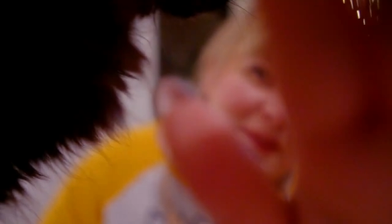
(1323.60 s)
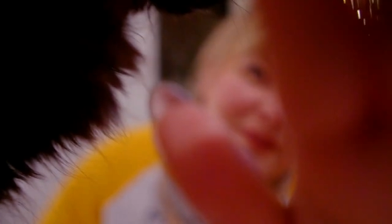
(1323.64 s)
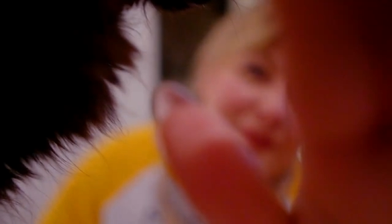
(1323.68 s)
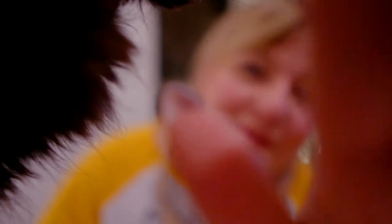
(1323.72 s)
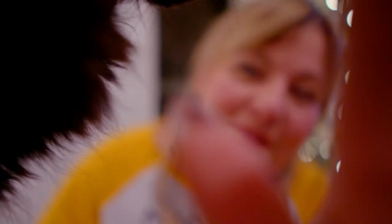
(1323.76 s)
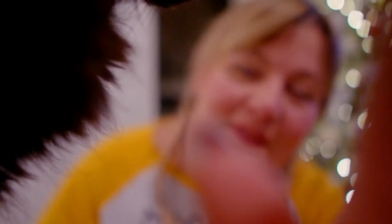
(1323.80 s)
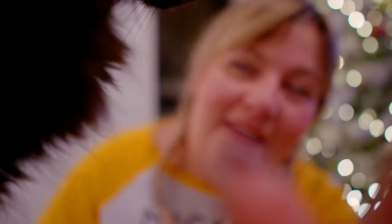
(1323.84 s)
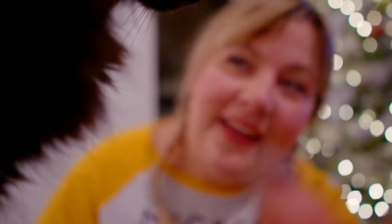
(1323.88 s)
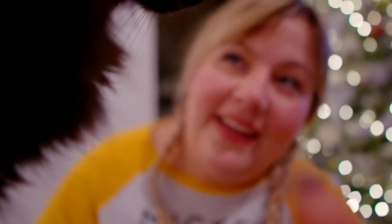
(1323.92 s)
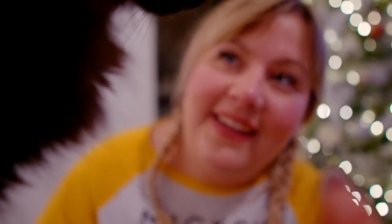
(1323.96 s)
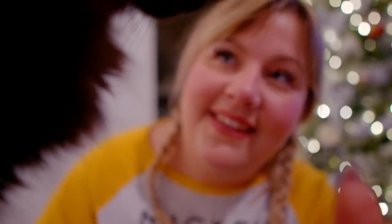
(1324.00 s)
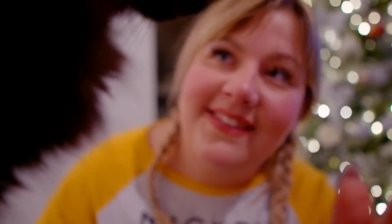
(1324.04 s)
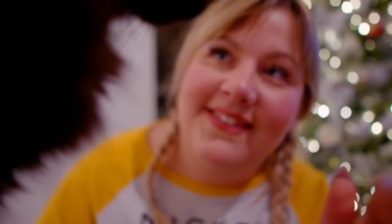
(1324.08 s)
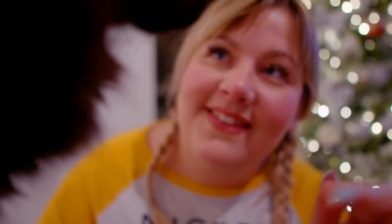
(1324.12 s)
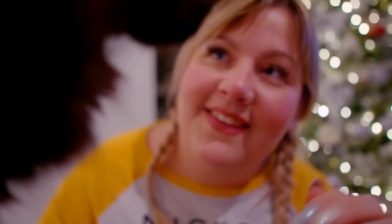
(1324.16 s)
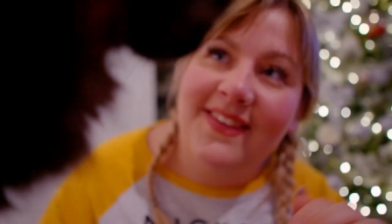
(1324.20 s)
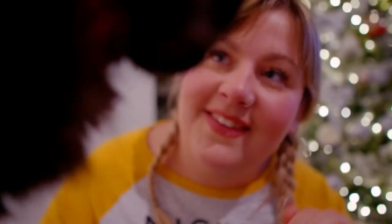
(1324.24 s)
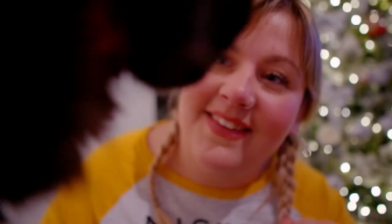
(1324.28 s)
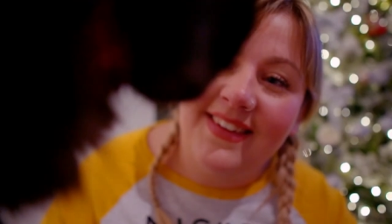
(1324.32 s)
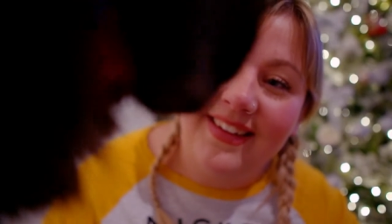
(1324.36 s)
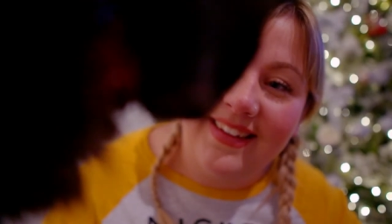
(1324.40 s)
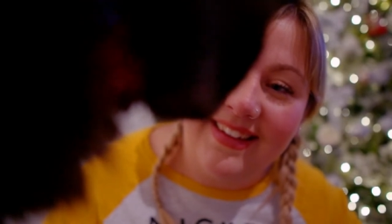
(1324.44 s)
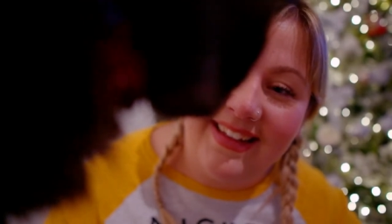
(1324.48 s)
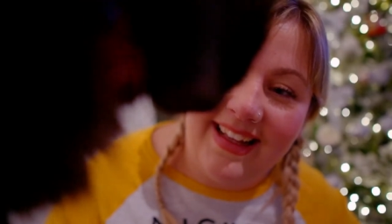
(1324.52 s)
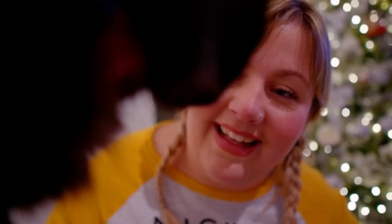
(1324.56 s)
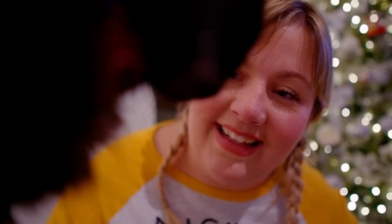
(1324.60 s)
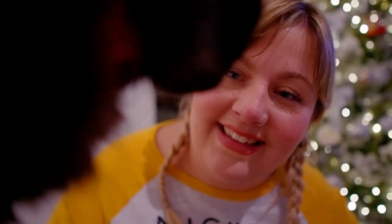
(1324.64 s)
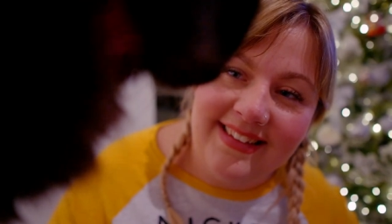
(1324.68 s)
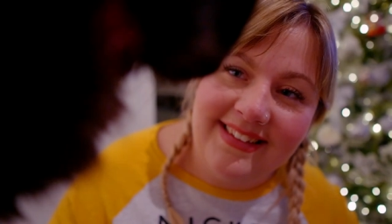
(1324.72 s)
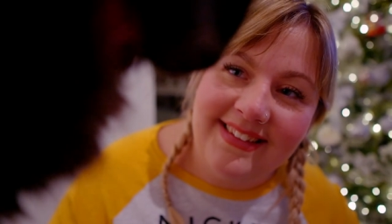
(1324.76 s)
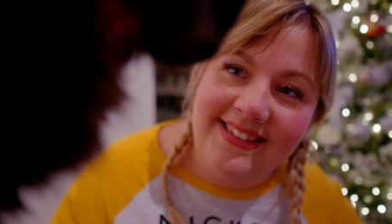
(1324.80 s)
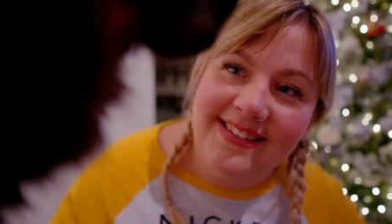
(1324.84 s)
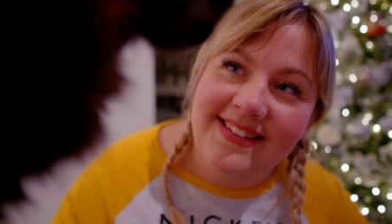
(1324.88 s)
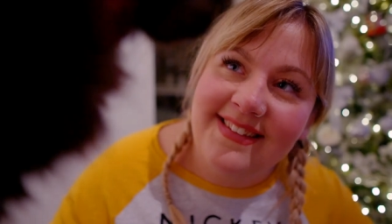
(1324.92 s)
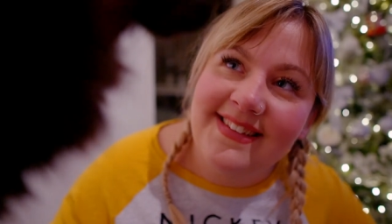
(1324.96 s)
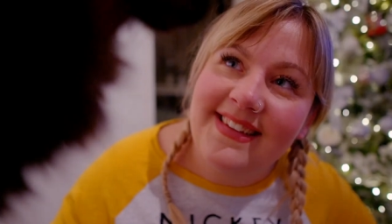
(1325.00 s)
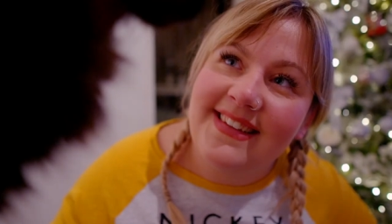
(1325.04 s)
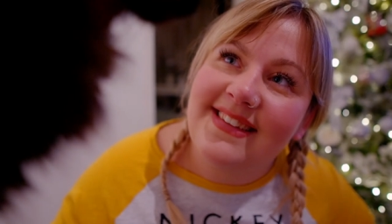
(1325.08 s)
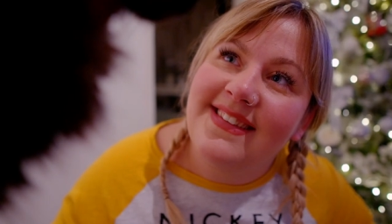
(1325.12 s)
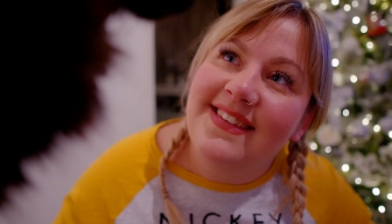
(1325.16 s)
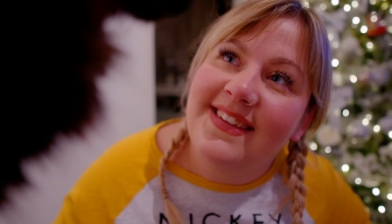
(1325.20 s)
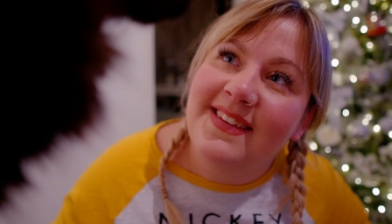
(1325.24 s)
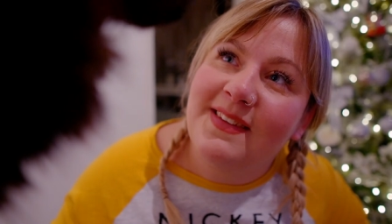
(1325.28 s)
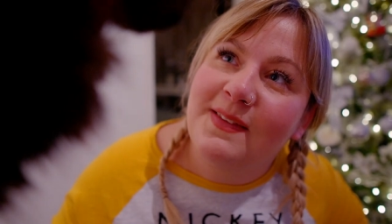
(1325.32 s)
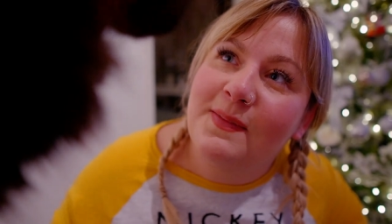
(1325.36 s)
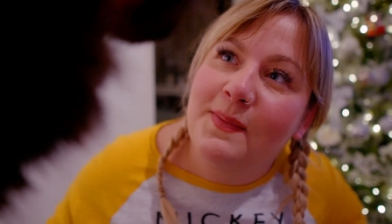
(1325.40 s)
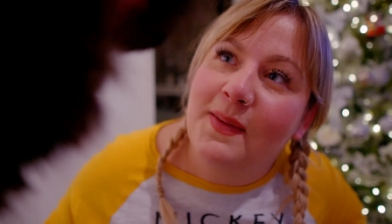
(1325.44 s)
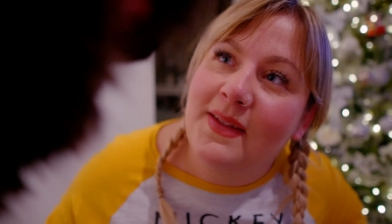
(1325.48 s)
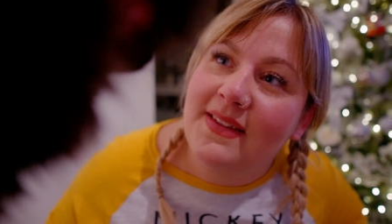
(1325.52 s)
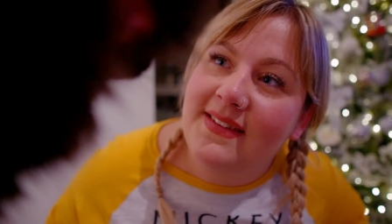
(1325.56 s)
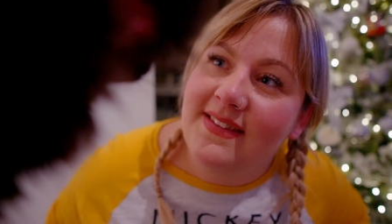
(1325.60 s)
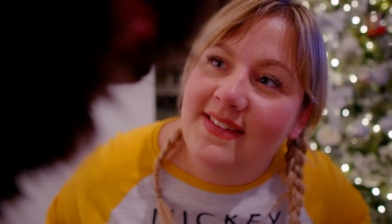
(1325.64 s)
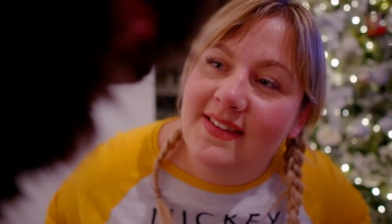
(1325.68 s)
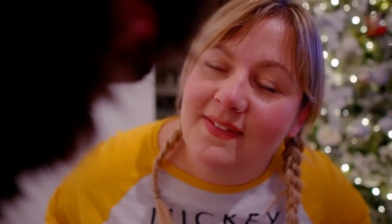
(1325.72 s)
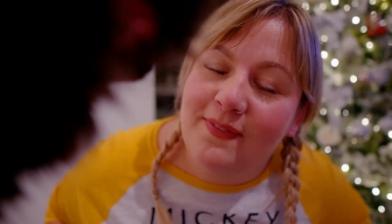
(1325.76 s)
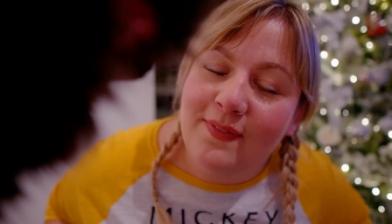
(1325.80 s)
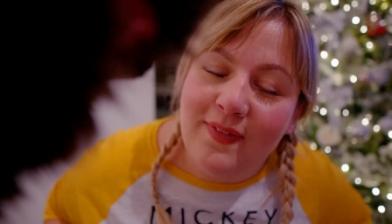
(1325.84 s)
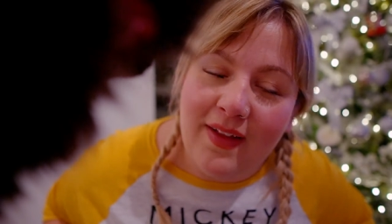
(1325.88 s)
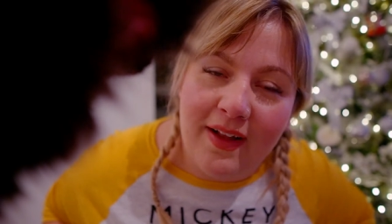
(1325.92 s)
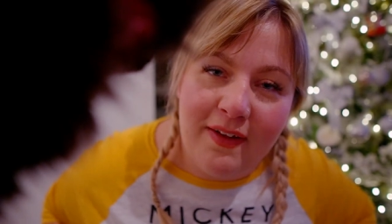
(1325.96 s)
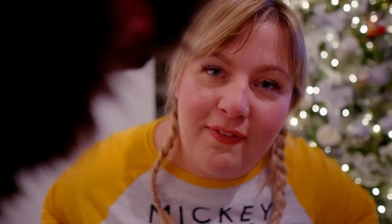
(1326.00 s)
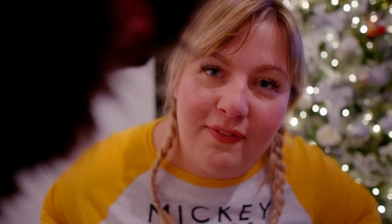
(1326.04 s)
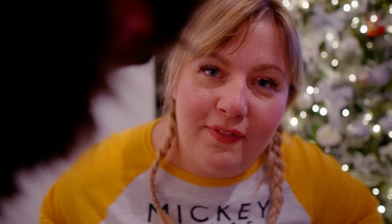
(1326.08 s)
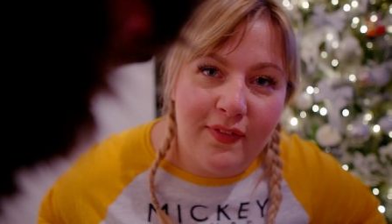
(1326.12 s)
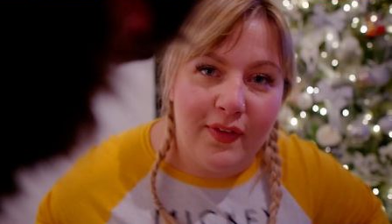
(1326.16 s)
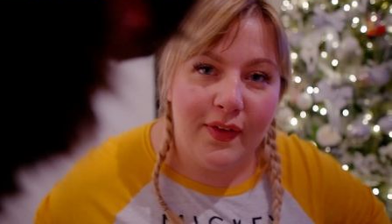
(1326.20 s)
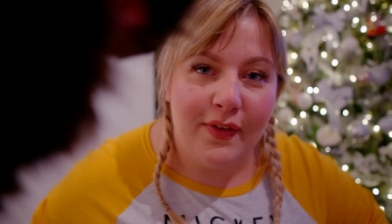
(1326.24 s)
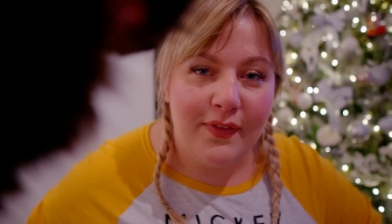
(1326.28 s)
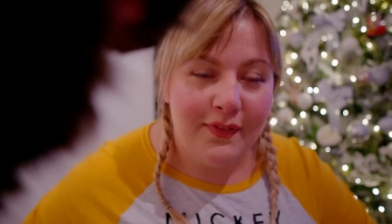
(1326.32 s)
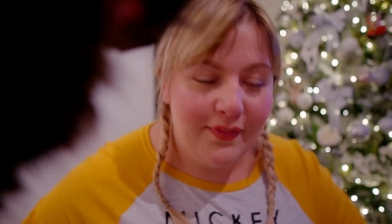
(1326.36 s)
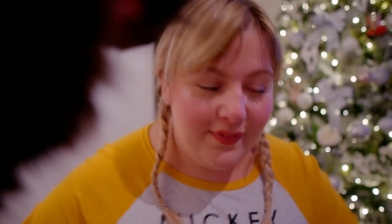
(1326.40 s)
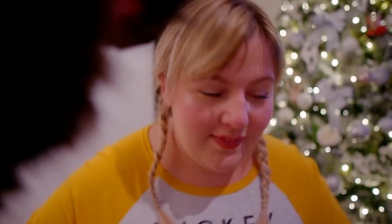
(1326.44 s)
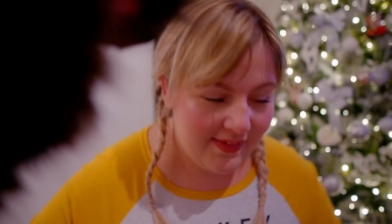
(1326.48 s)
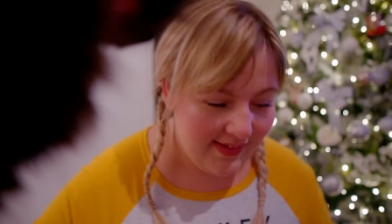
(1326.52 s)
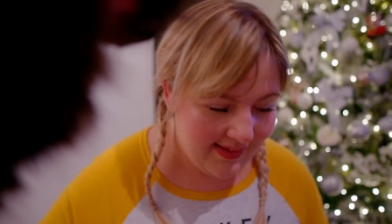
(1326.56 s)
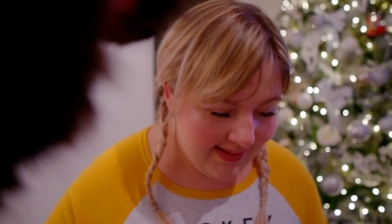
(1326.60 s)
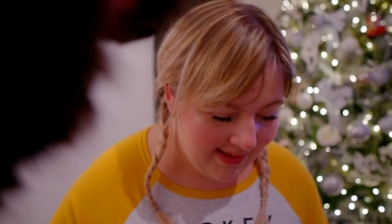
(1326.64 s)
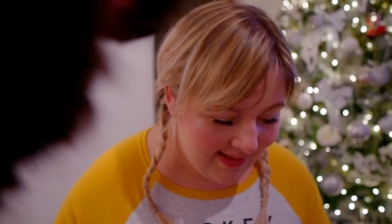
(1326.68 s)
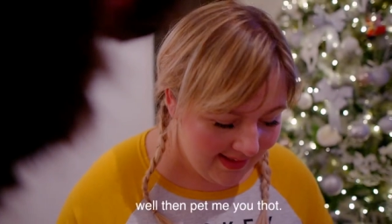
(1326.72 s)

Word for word: your face on the lens that's expensive that fluffs